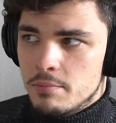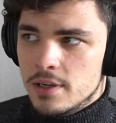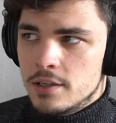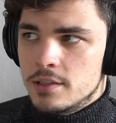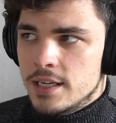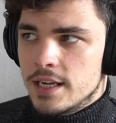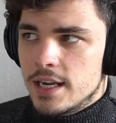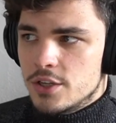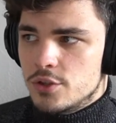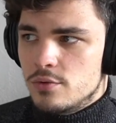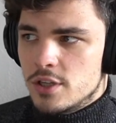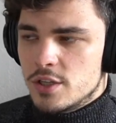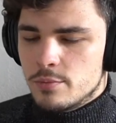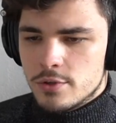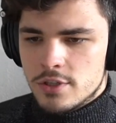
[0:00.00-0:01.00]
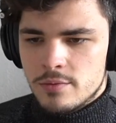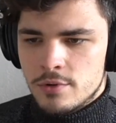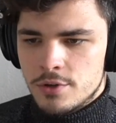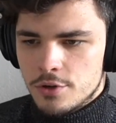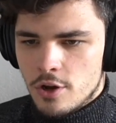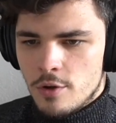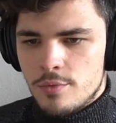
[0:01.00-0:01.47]
building as soon as
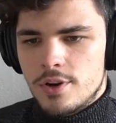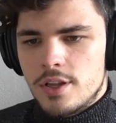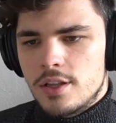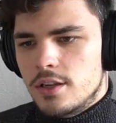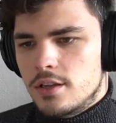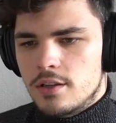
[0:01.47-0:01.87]
possible the community,